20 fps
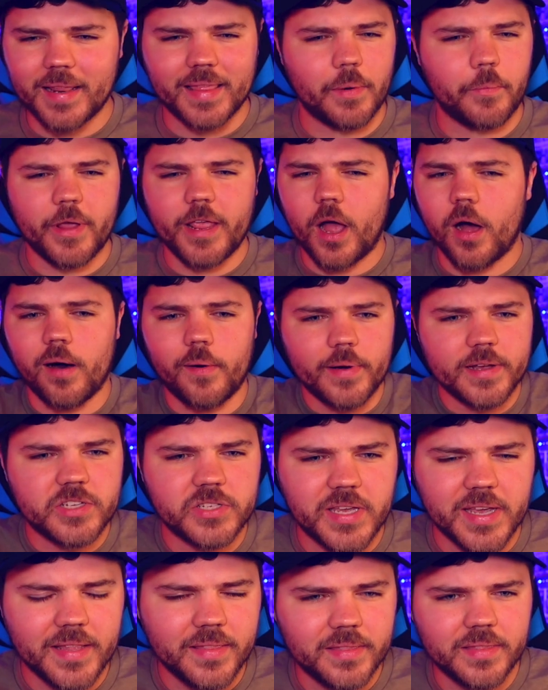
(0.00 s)
that we always
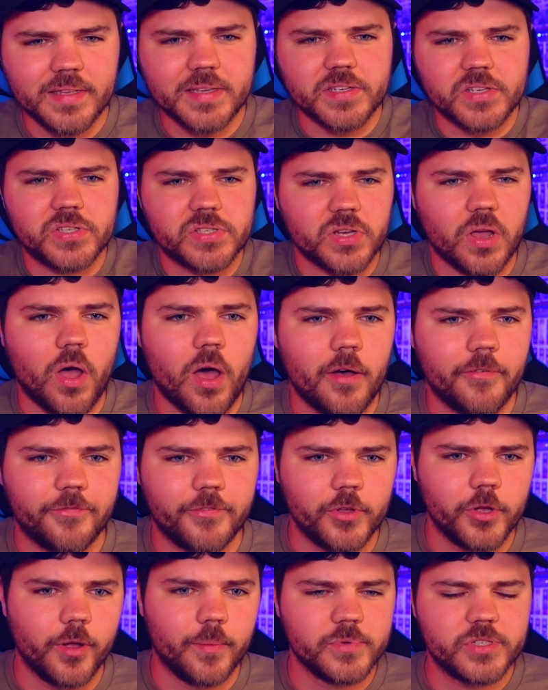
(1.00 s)
get in these Saw
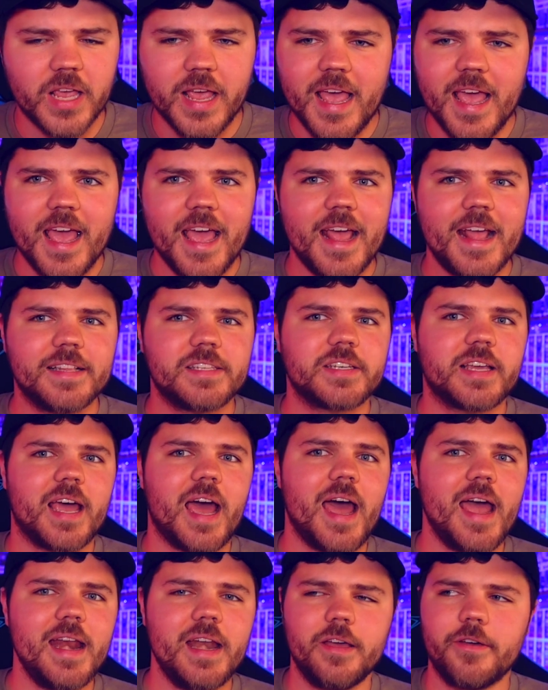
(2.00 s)
films, it's
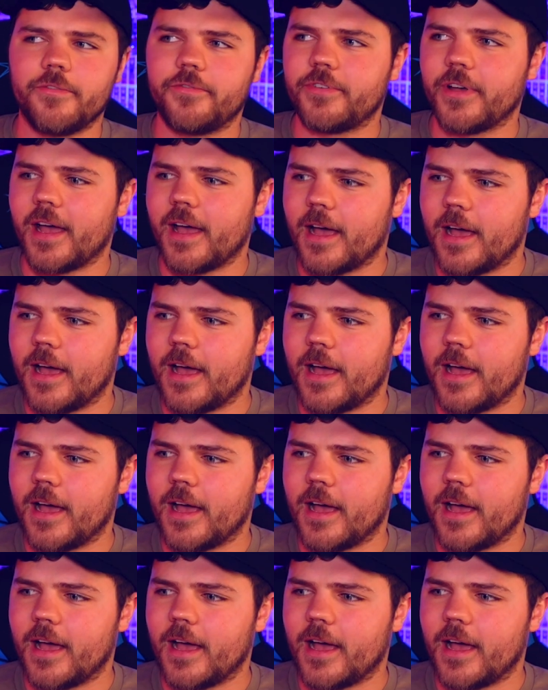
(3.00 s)
kind of